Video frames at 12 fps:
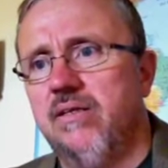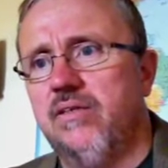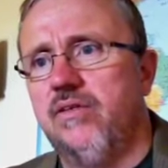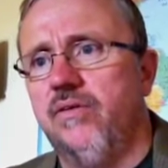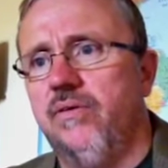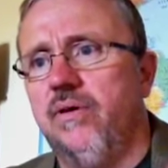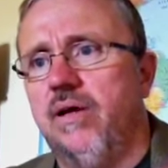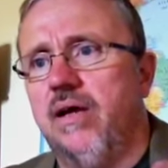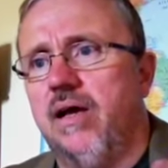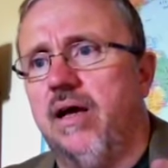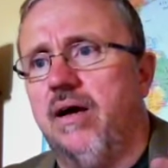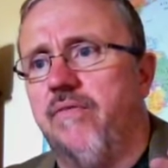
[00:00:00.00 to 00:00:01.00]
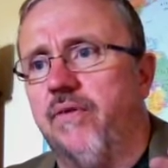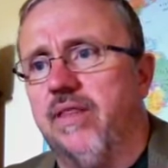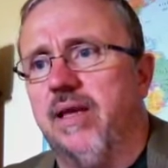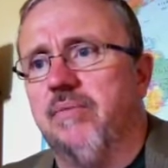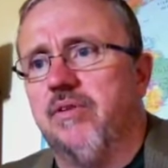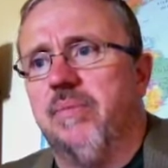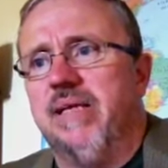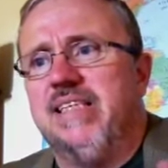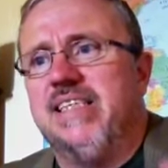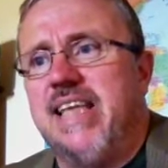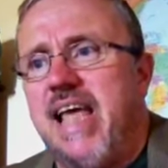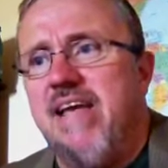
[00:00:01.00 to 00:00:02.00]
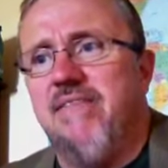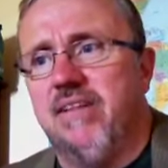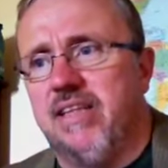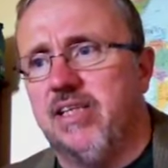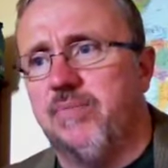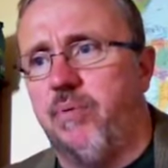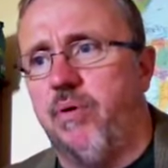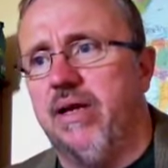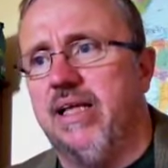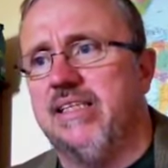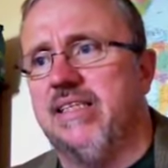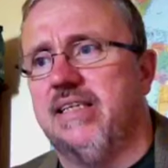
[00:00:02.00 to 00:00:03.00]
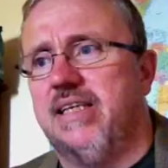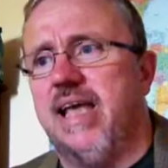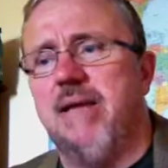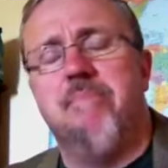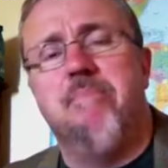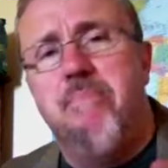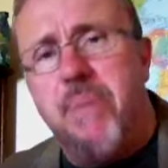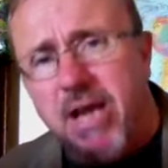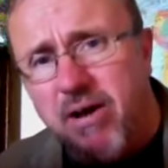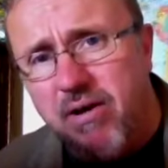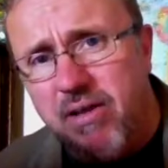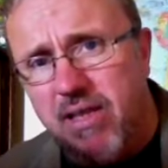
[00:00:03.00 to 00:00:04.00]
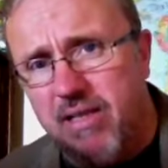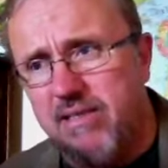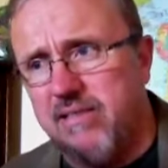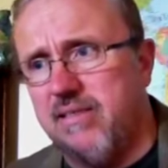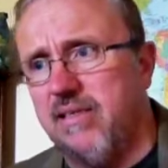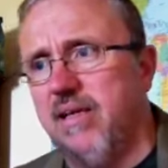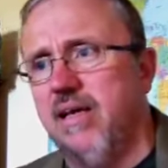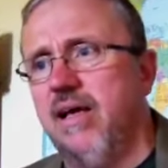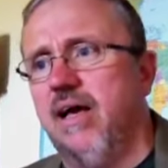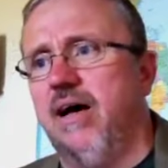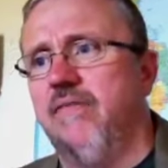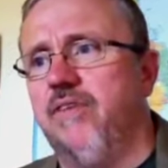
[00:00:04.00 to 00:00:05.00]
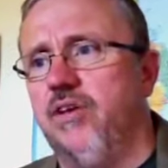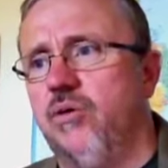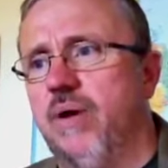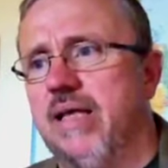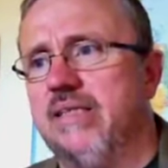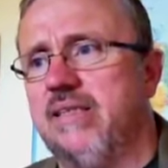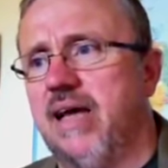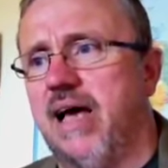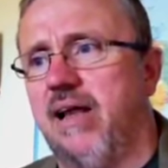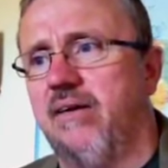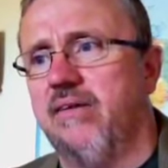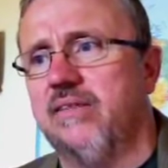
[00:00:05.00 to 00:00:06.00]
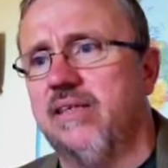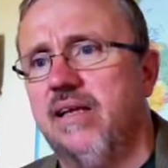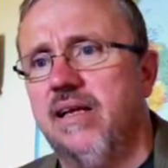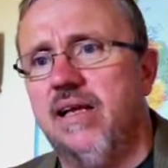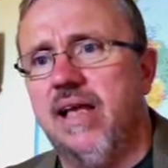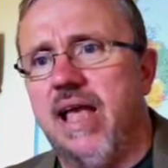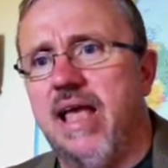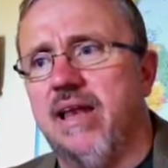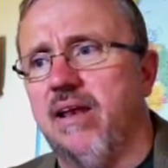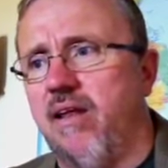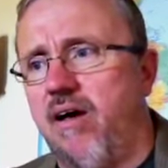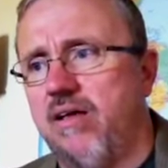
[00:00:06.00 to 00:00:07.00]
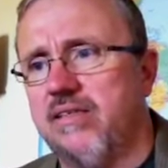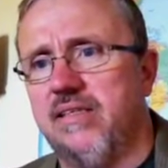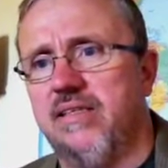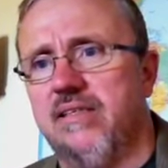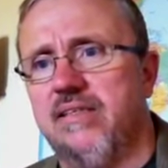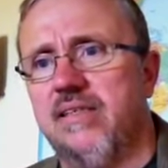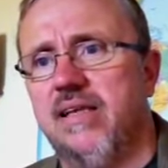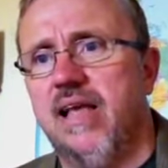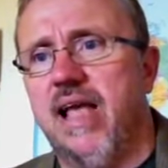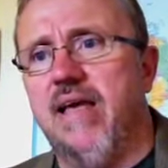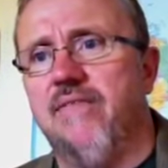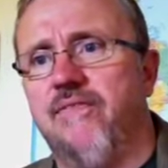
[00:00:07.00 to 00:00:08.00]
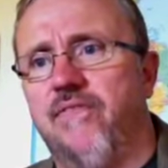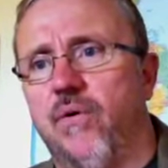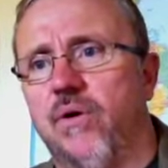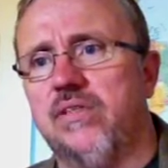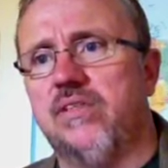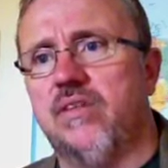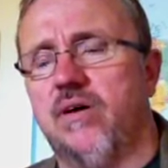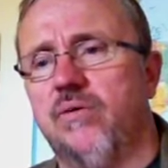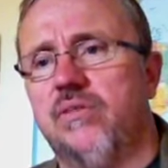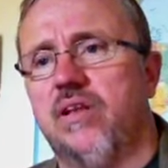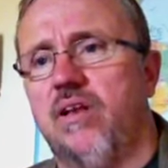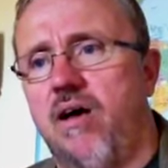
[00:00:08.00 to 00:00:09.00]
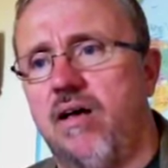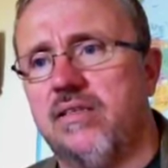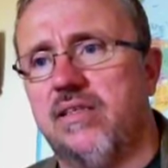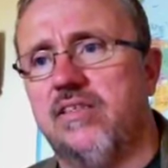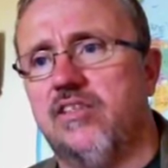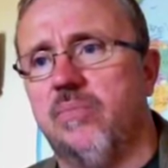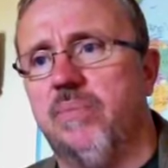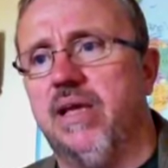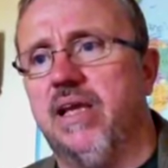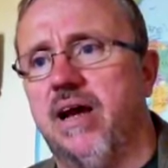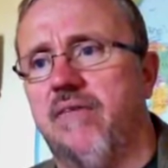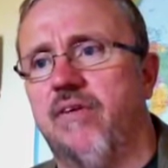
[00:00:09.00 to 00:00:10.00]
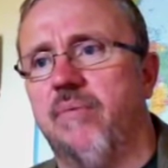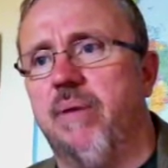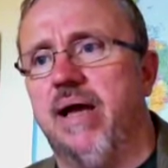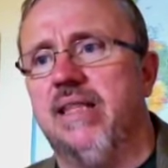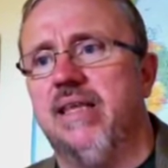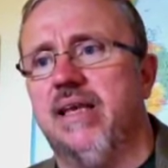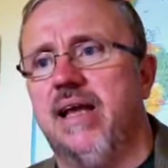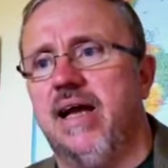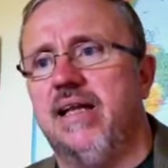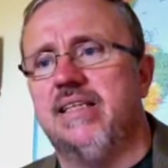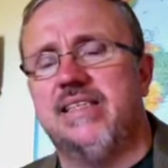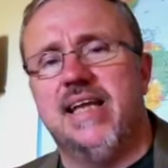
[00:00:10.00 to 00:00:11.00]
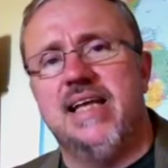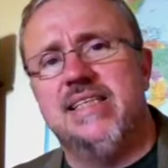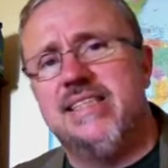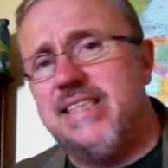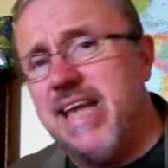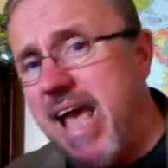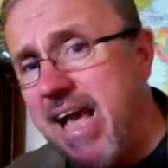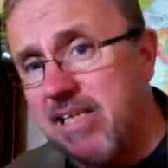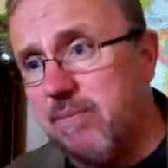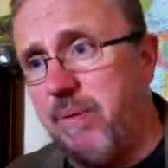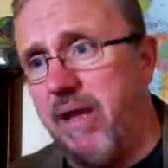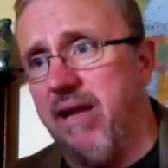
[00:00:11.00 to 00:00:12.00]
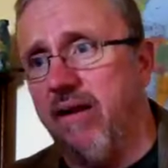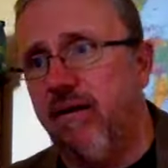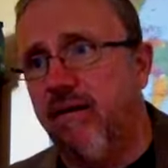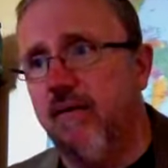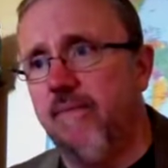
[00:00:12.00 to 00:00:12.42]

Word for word: to, uh, for them to be saved at this point is to take billions of US dollars and losses and force those losses to be covered by the United States taxpayer